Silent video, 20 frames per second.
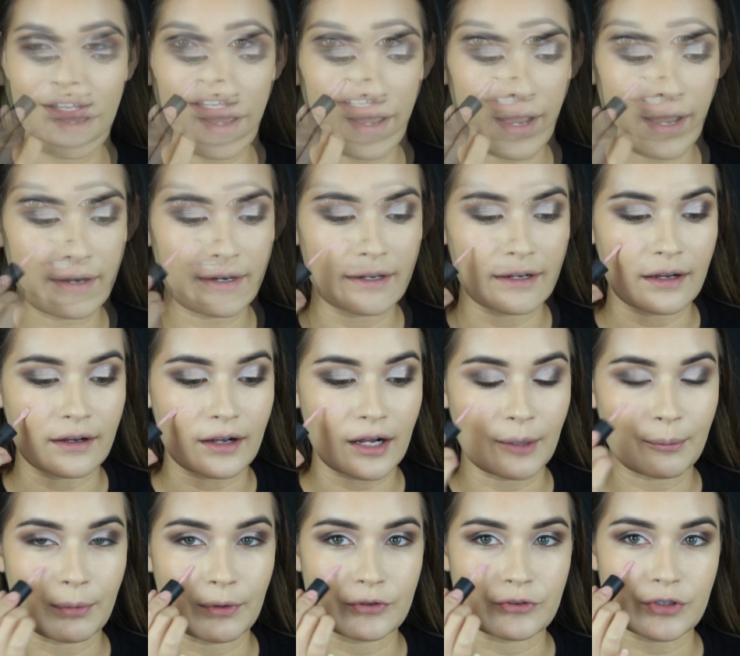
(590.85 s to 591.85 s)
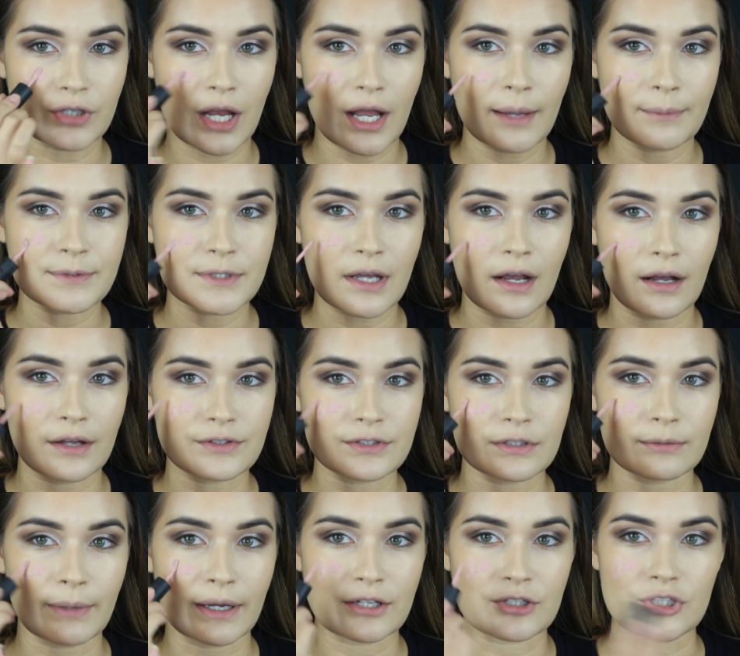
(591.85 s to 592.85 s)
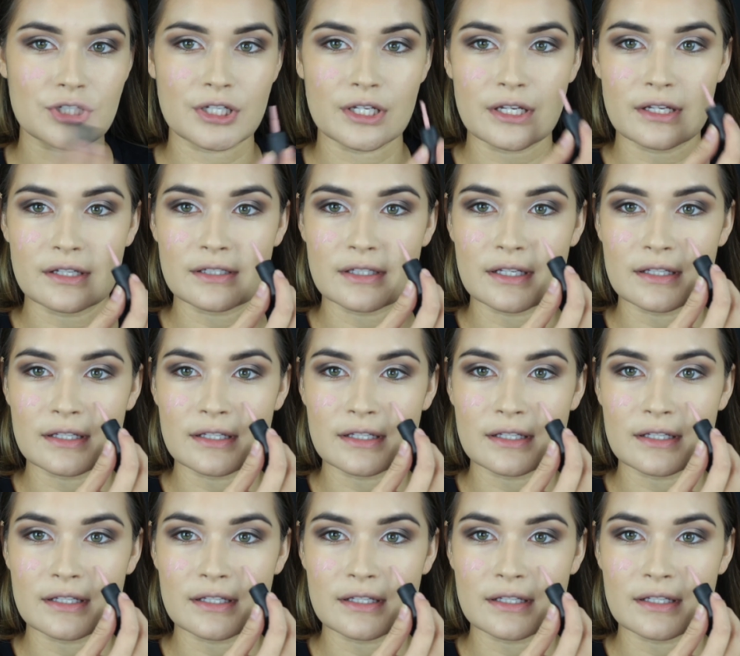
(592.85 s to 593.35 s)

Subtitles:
Adding a couple drops onto my cheeks.